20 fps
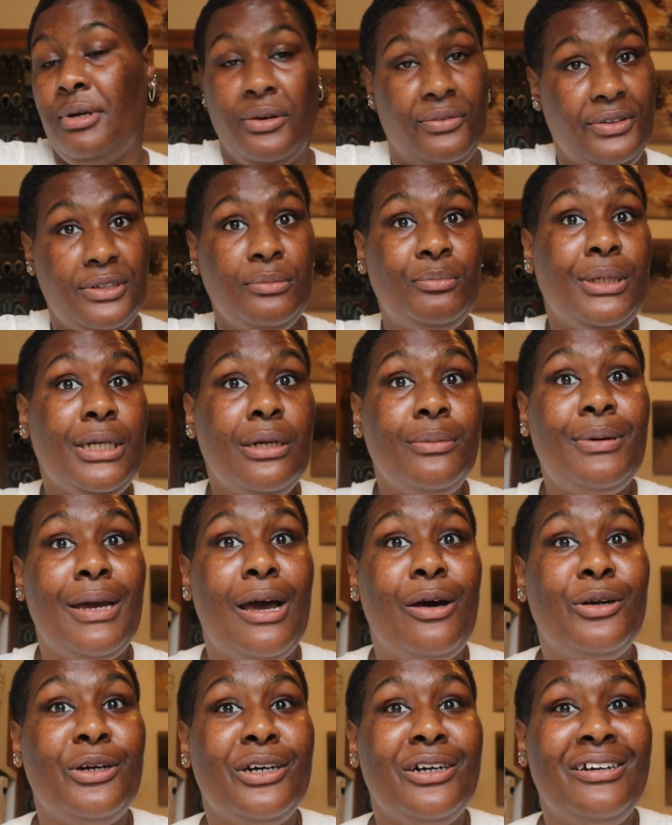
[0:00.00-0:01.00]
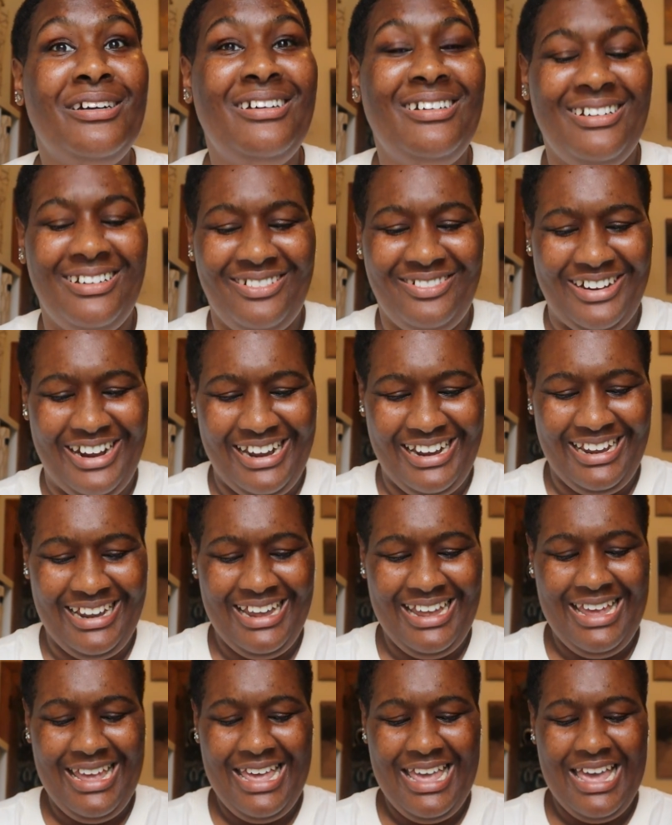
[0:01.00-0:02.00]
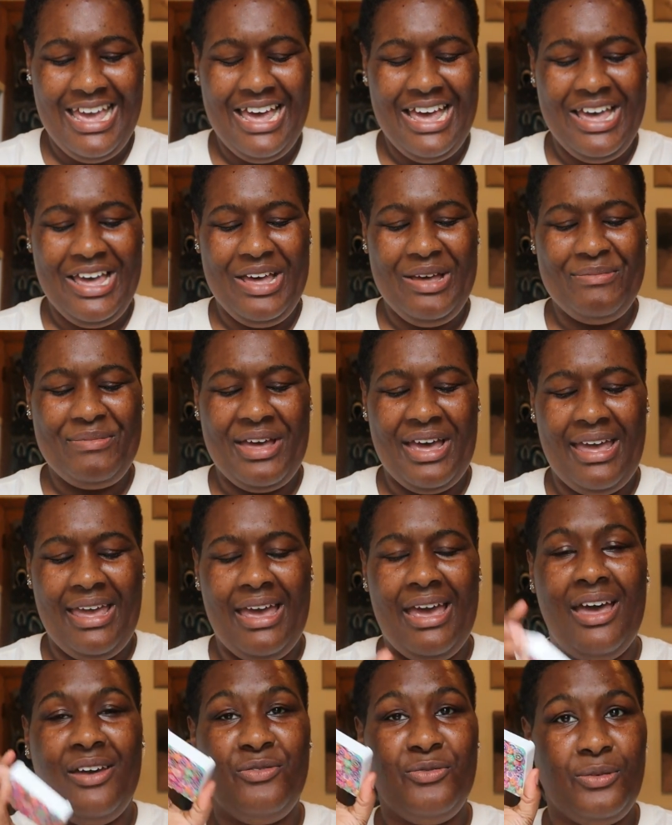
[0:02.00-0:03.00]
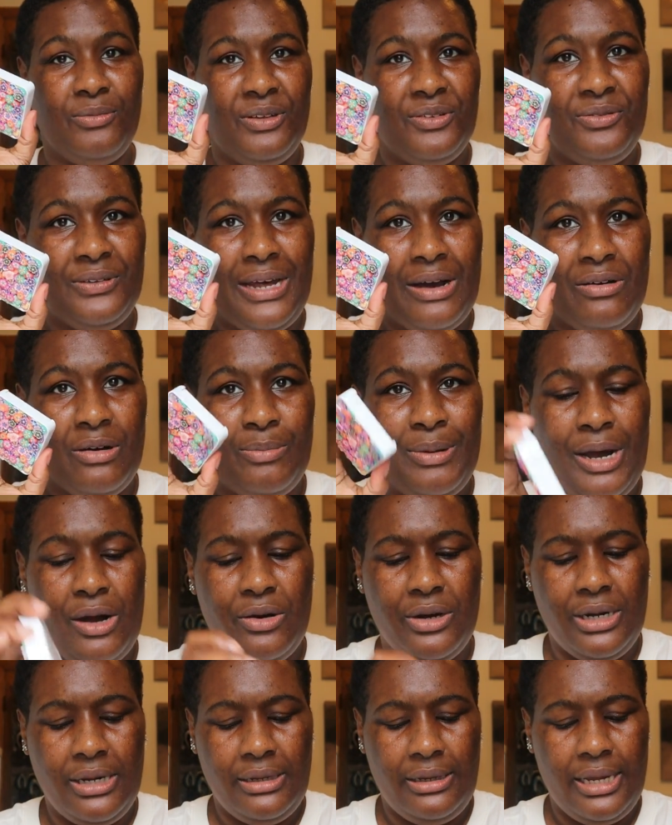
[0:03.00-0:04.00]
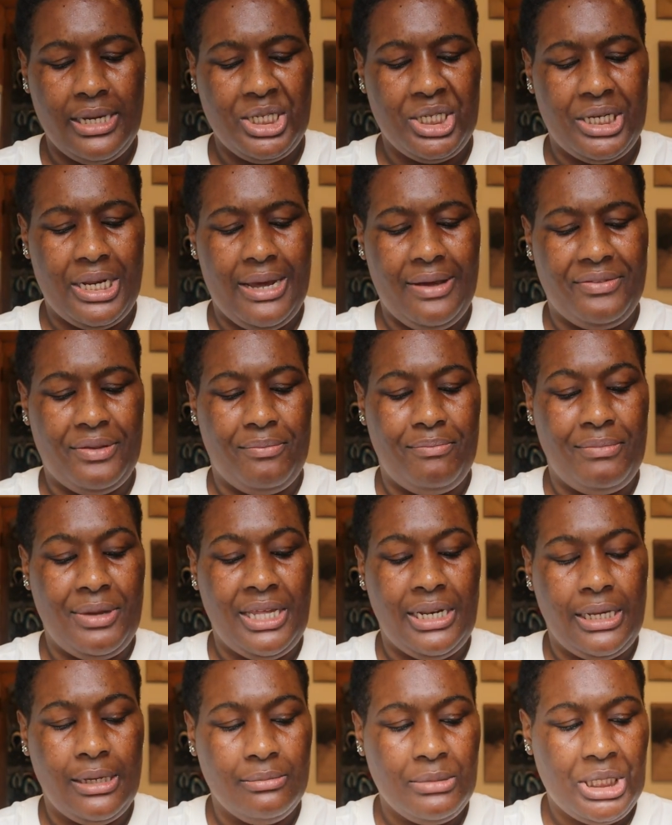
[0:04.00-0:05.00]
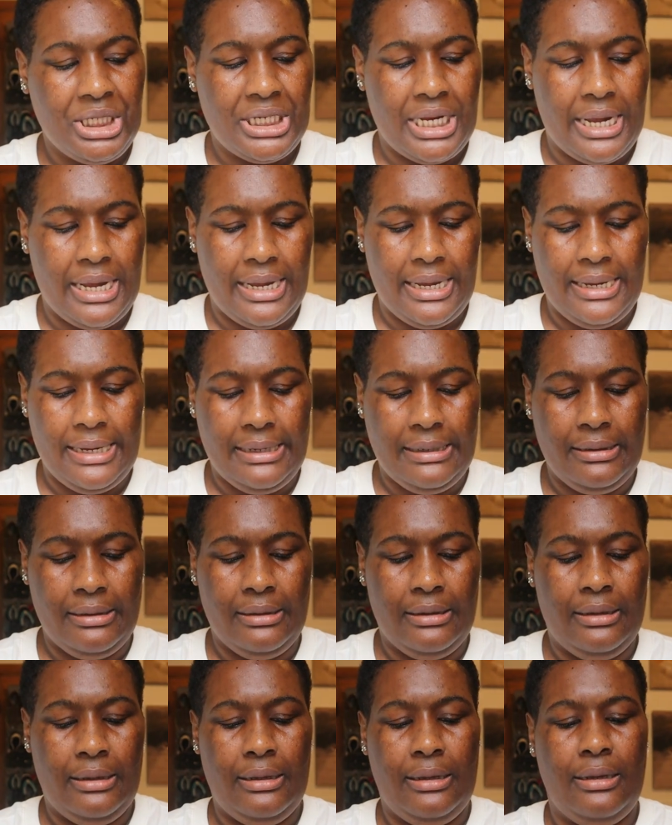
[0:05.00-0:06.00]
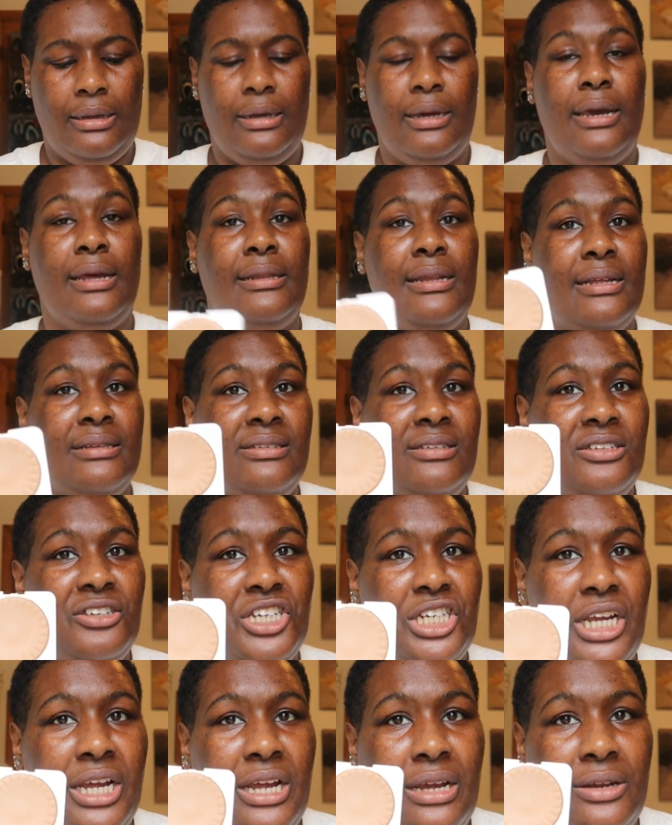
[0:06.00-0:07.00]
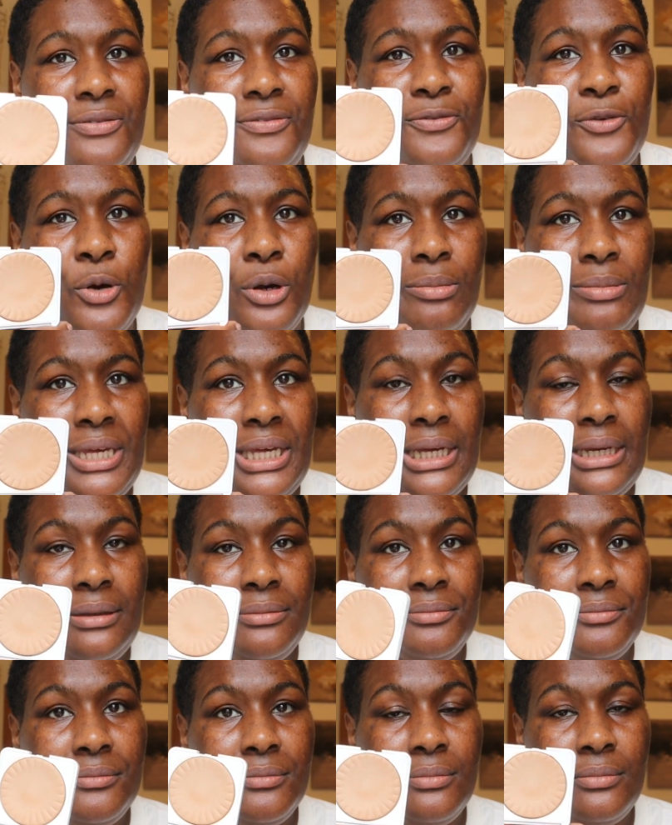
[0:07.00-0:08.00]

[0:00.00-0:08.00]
Perfect Blur Powder, right? I have from the Flower Power Collection, I have the medium shade, and that's the shade for me.